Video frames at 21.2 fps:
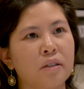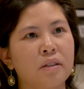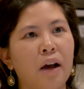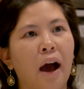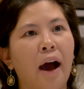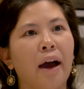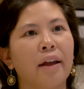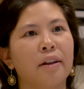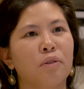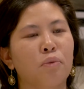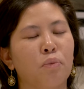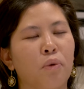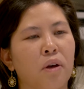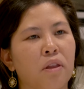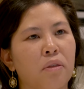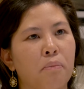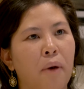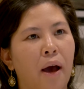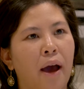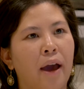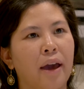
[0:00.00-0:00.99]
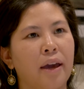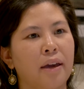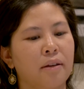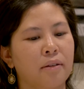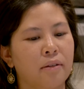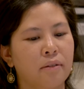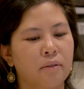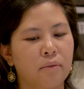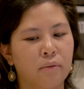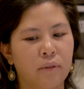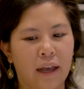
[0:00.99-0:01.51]
done with
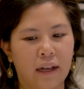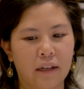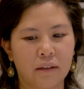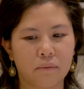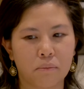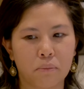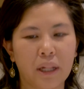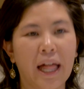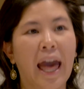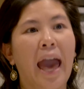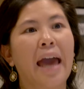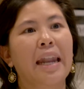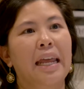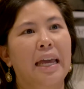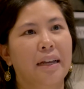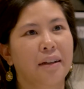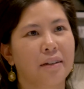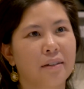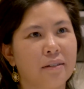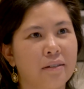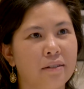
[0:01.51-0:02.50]
my planning.